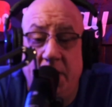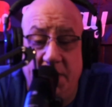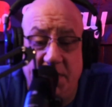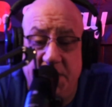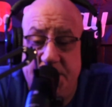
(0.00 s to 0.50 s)

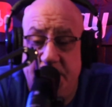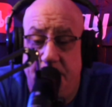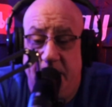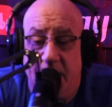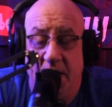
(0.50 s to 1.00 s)
they sit
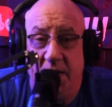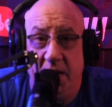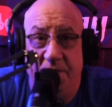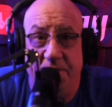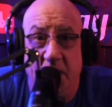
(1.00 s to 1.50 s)
behind
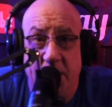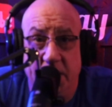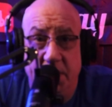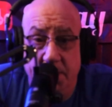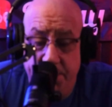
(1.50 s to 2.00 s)
their
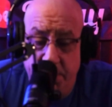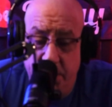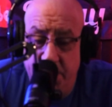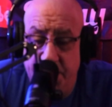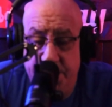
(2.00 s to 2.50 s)
fucking
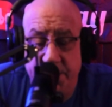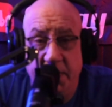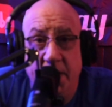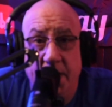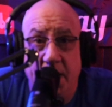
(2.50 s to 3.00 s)
computers
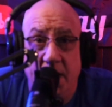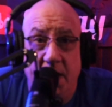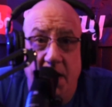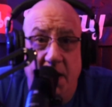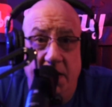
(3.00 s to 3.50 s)

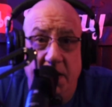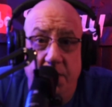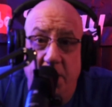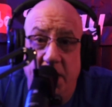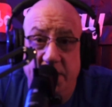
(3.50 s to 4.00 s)
and they
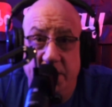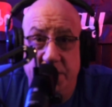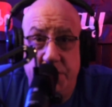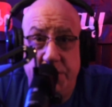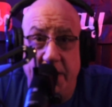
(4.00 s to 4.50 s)
write this
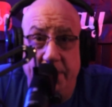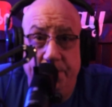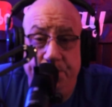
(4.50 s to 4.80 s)
shit.